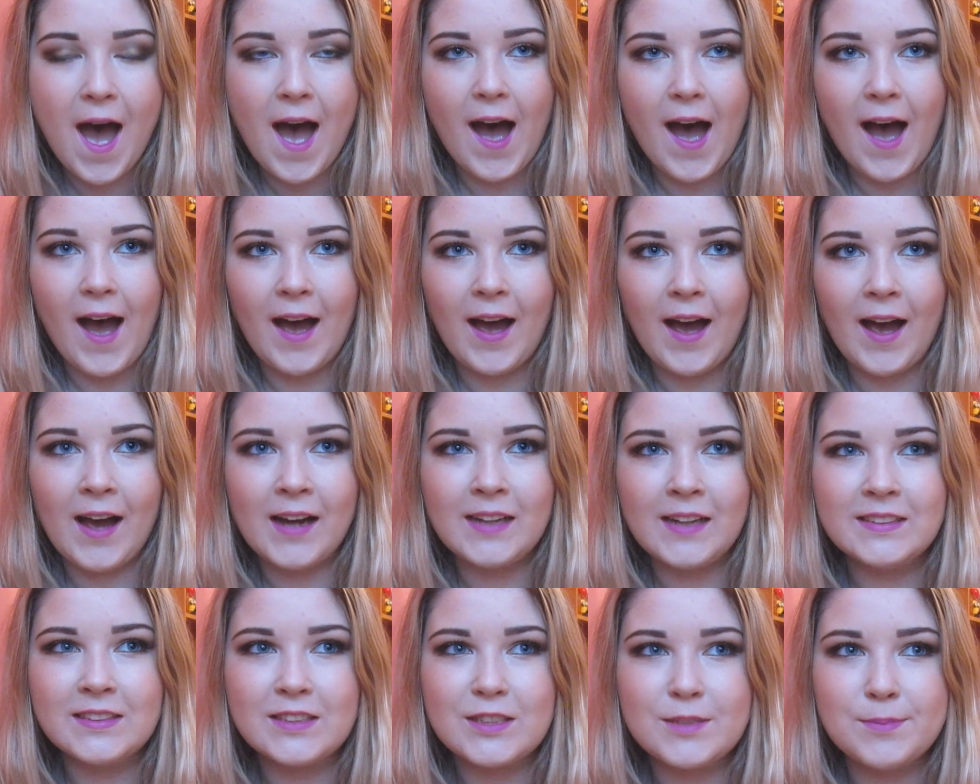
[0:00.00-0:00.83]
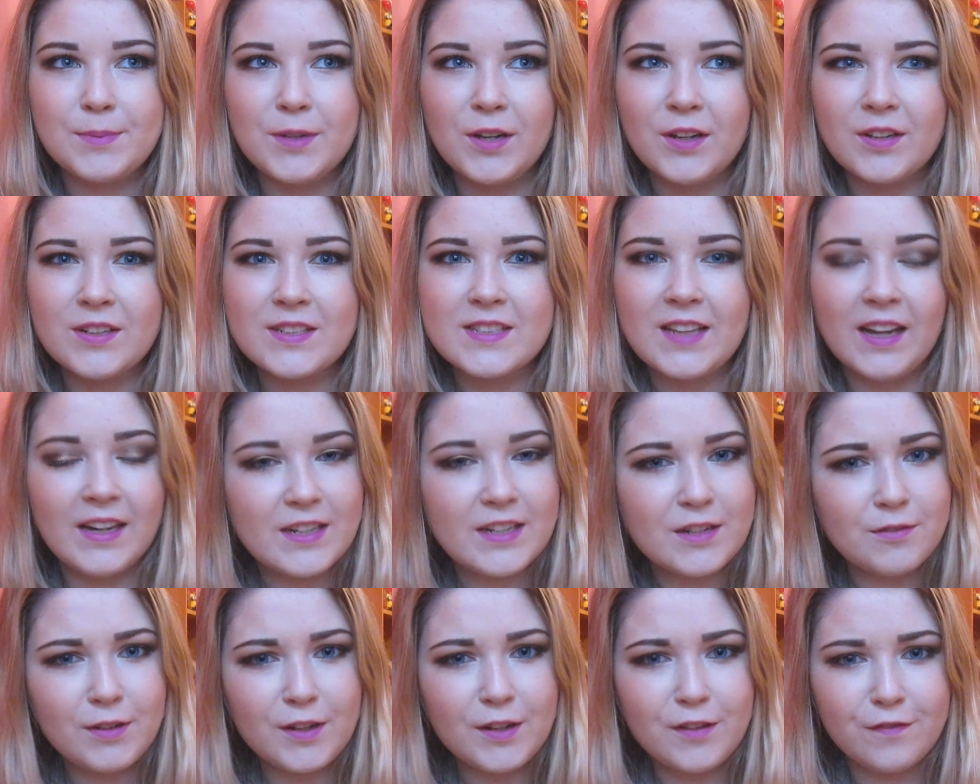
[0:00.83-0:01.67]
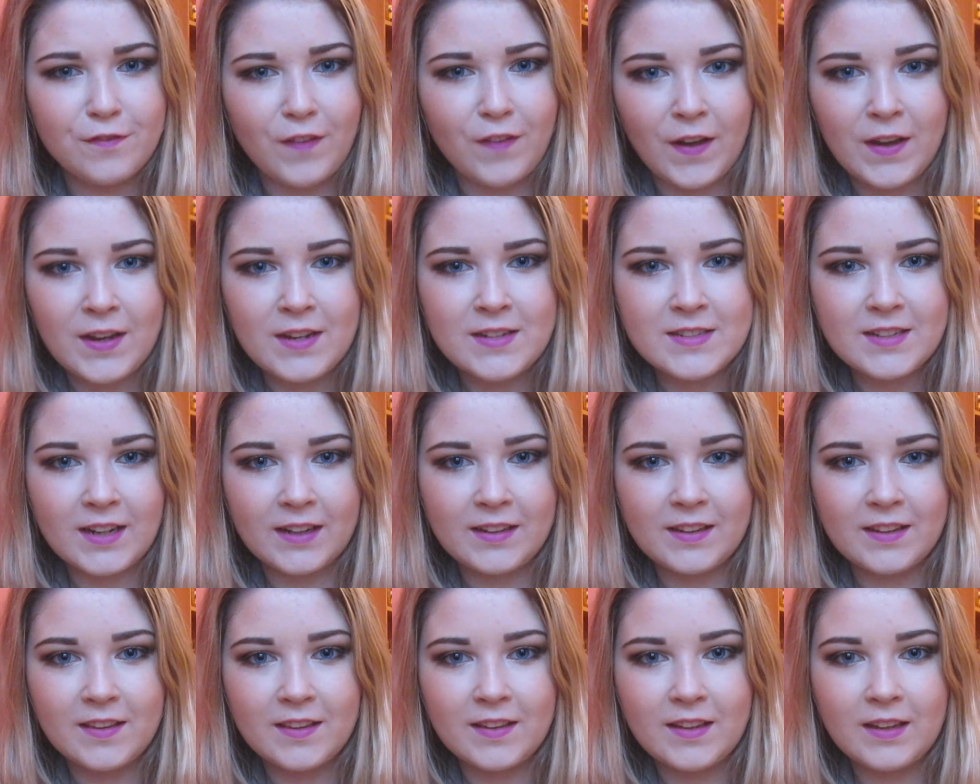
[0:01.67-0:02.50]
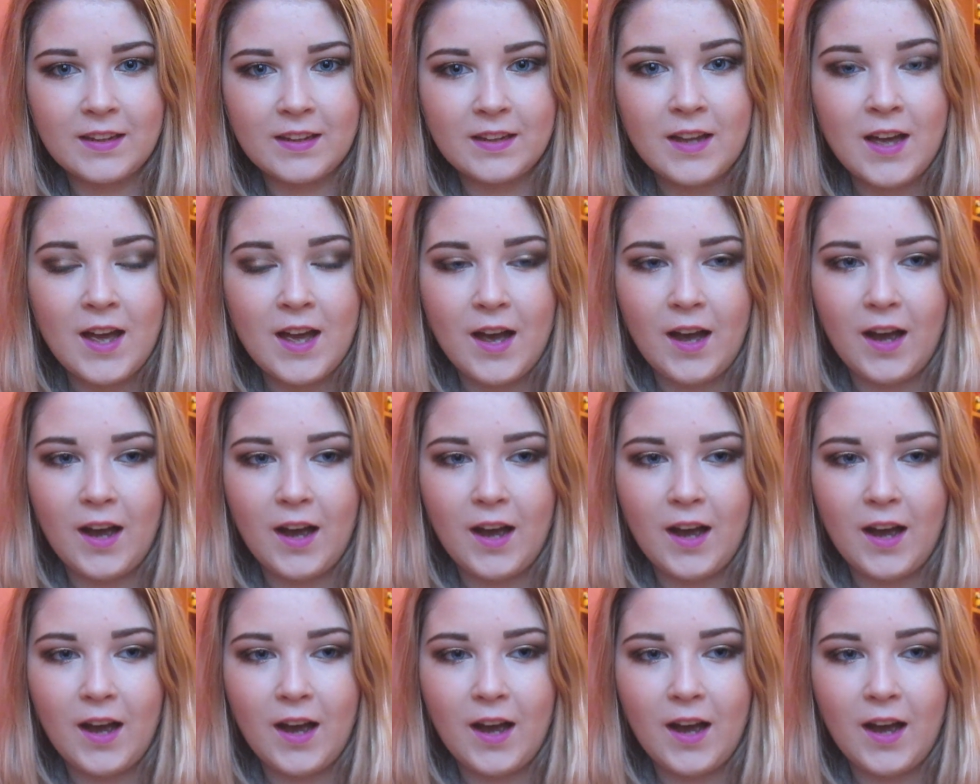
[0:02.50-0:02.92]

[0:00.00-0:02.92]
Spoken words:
And to be honest, I didn't really find anything.